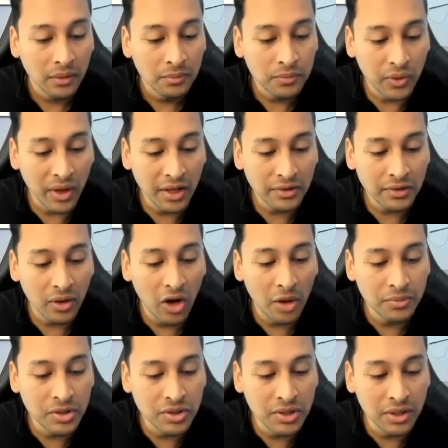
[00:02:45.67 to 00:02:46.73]
price
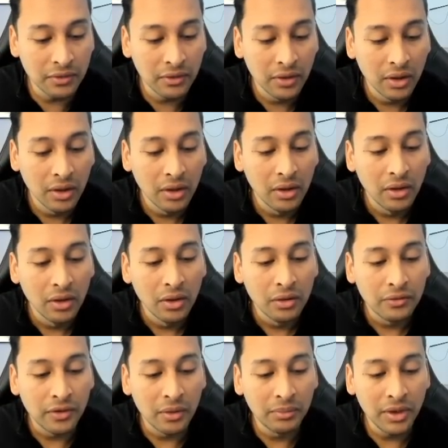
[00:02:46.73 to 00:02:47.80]
objective
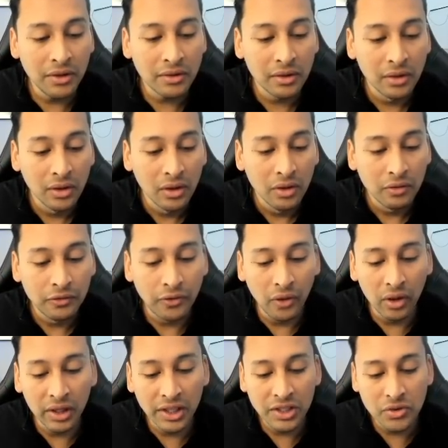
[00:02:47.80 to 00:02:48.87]
from this
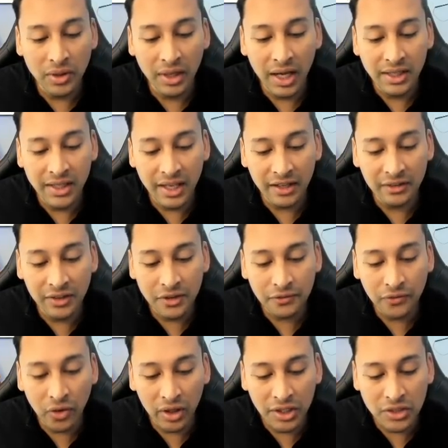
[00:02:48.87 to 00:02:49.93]
falling trend line. Yes, this
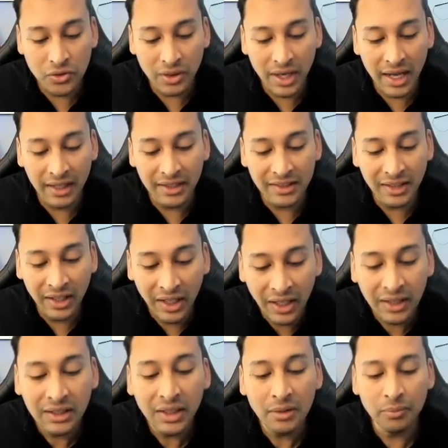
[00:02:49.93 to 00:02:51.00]
falling trend line is
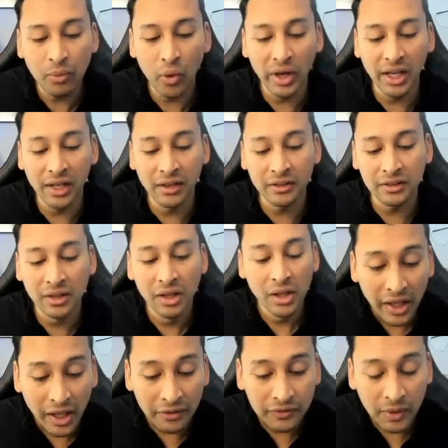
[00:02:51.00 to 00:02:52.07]
clearly pointing us,
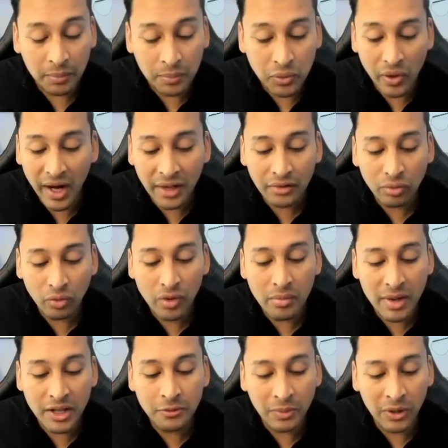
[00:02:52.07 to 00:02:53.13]
if the price
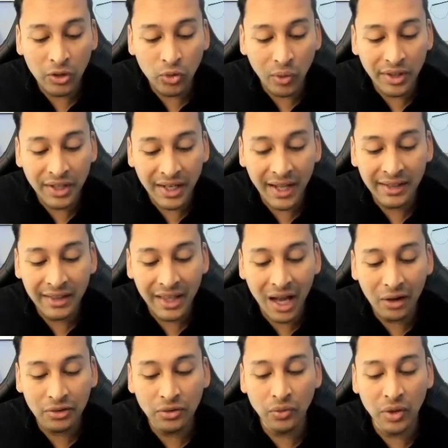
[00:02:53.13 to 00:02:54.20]
remains below
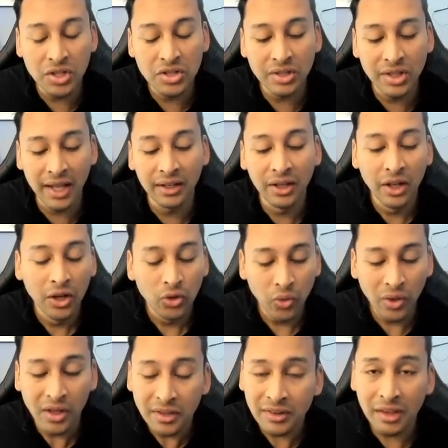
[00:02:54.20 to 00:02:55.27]
29,000 range, then
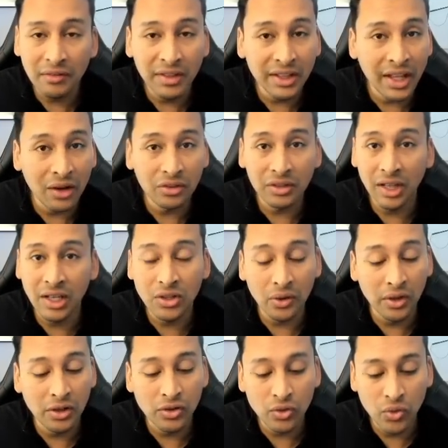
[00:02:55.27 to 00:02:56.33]

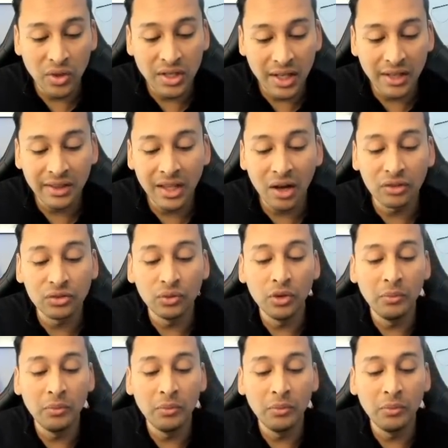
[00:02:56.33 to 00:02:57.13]
27,800 to 28,000 will